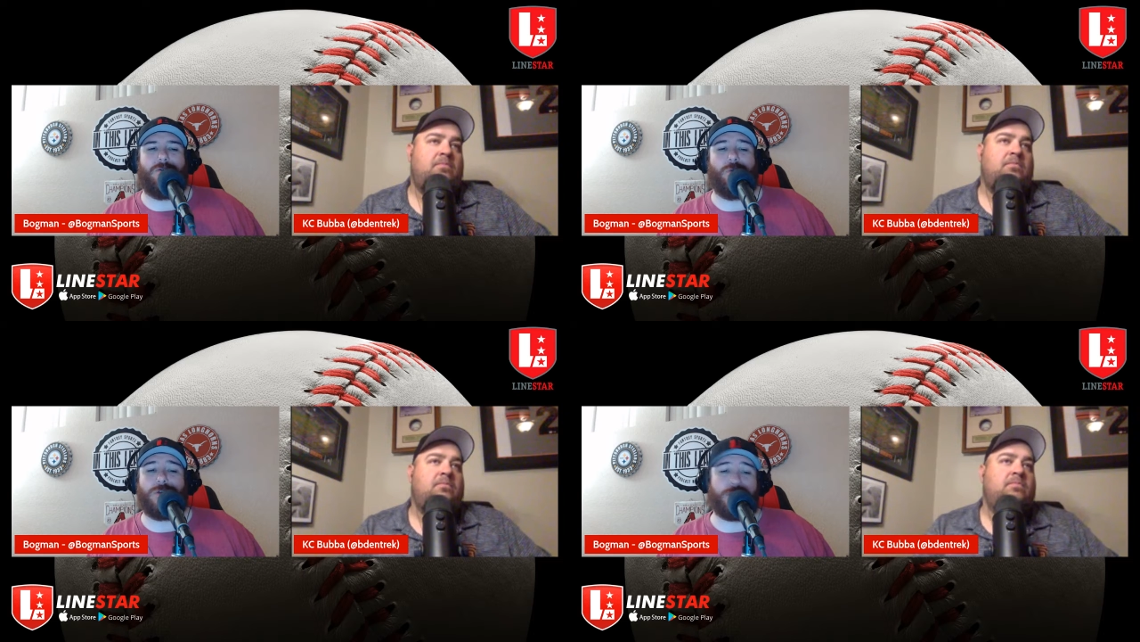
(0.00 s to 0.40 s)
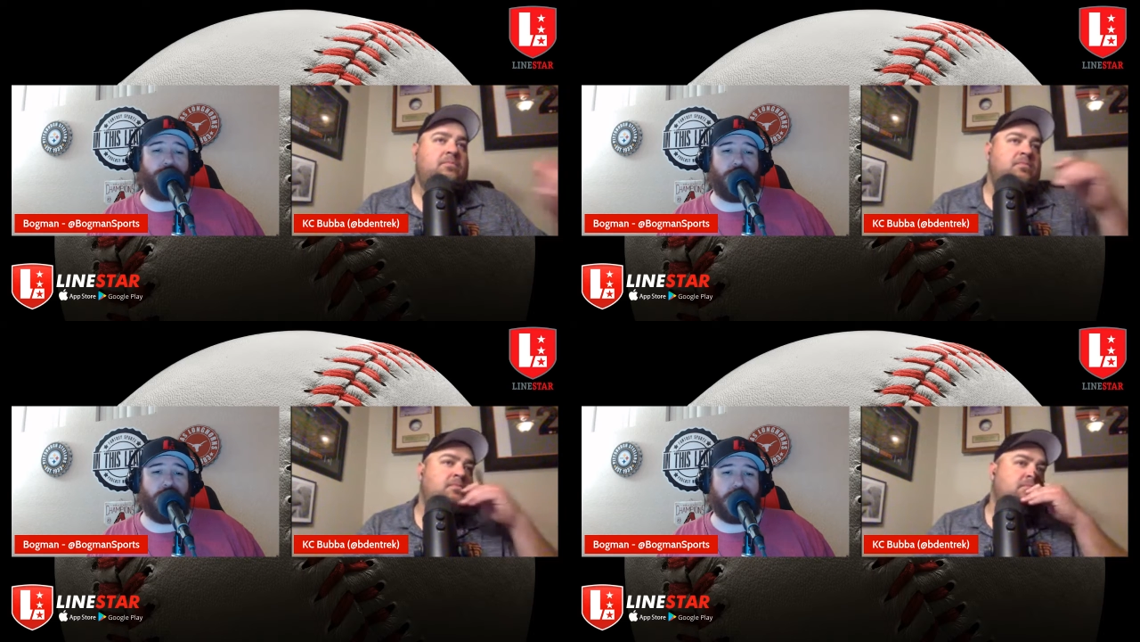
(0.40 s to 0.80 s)
Speaker 1: or
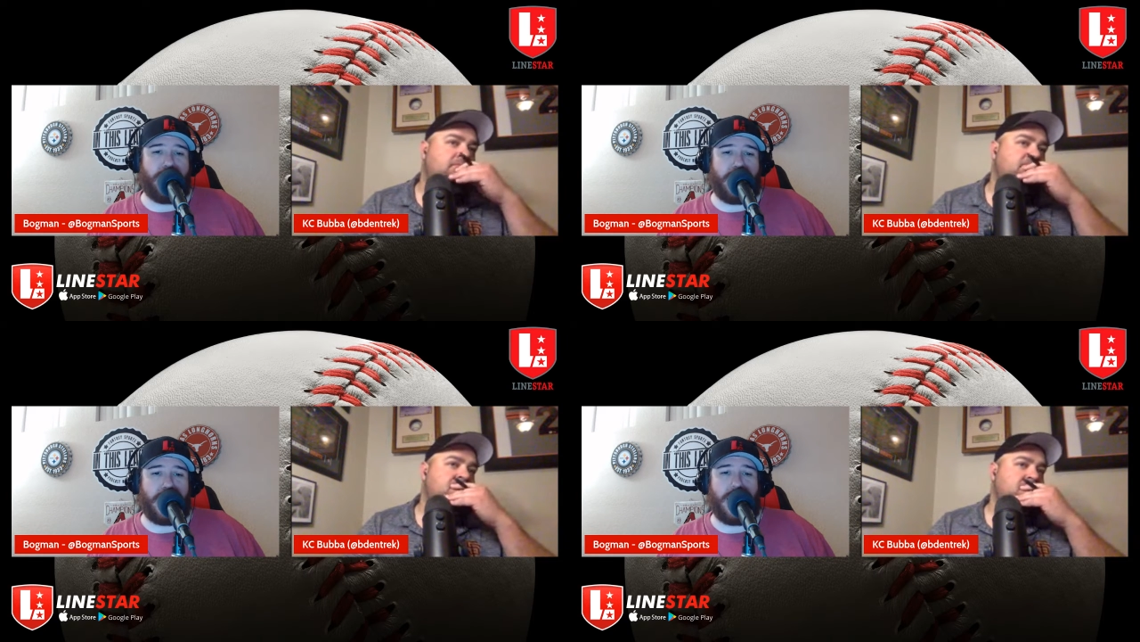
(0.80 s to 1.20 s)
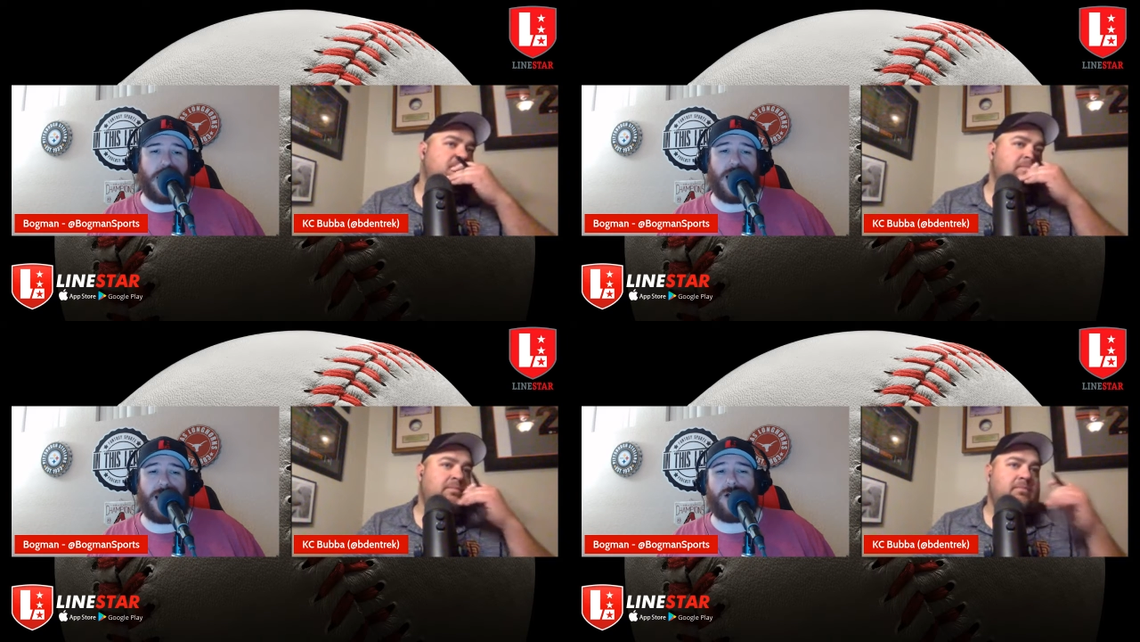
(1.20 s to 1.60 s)
Civale.
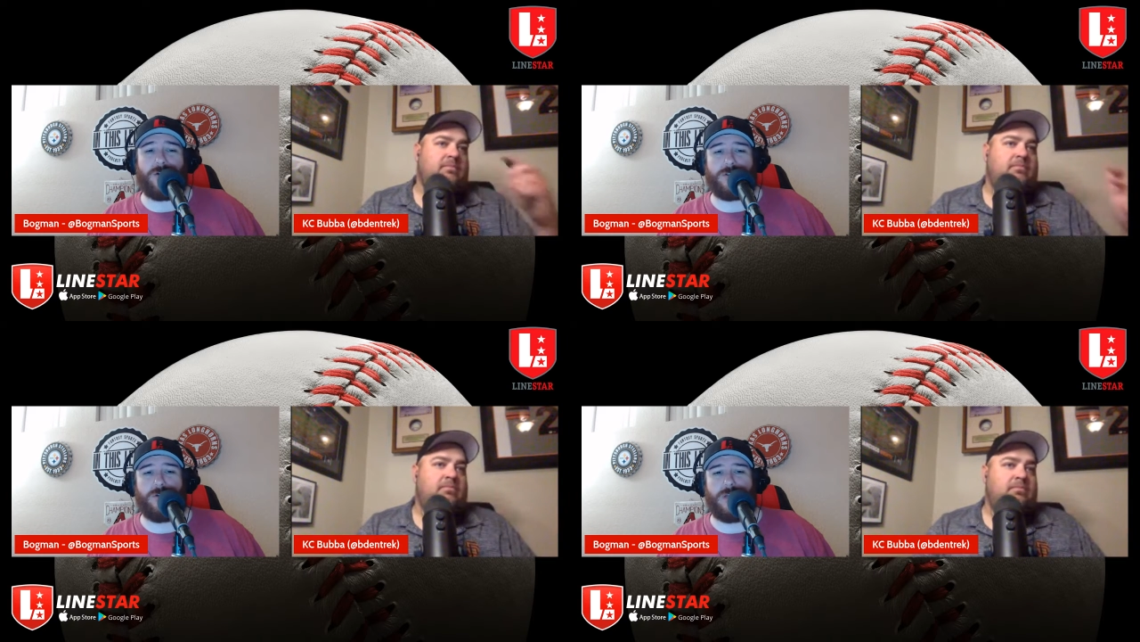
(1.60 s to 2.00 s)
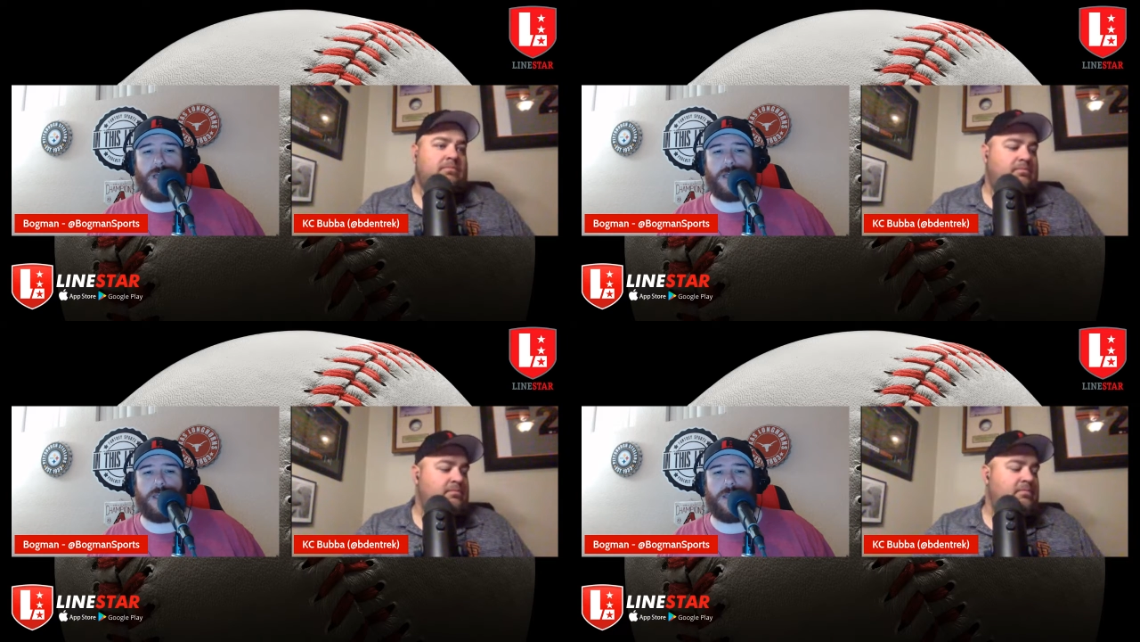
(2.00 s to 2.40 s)
I also
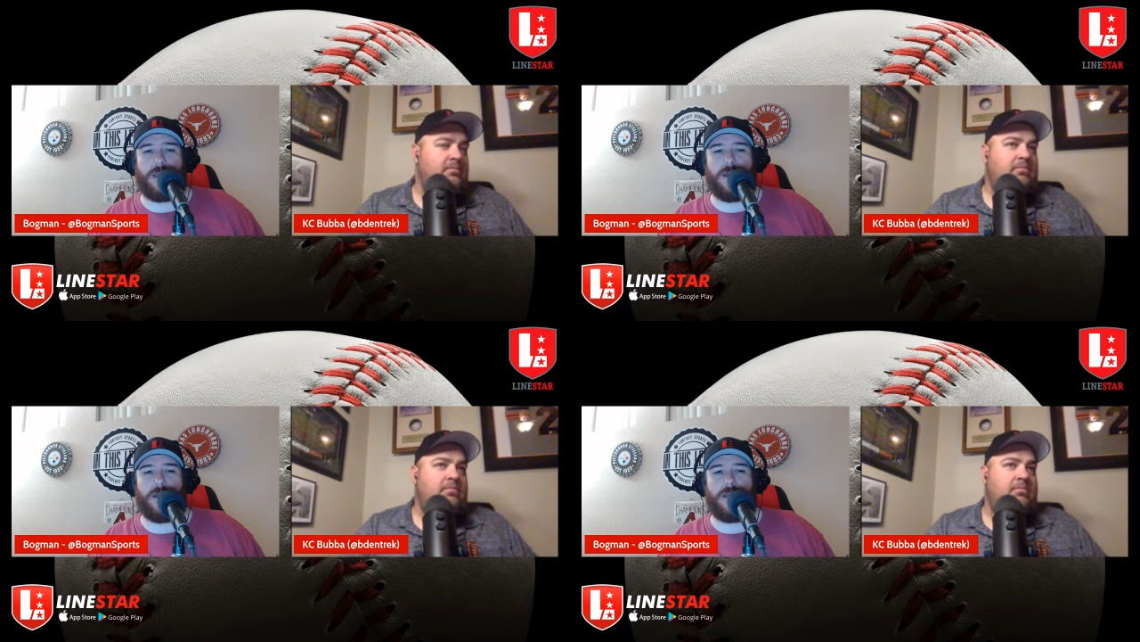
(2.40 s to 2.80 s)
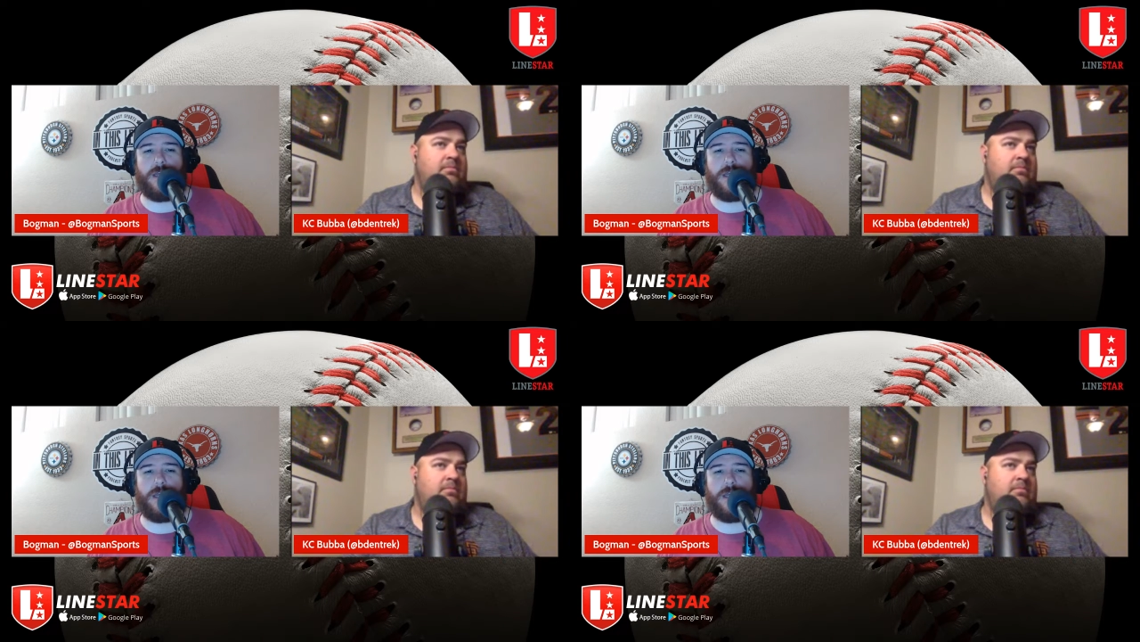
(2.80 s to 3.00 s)
like uh,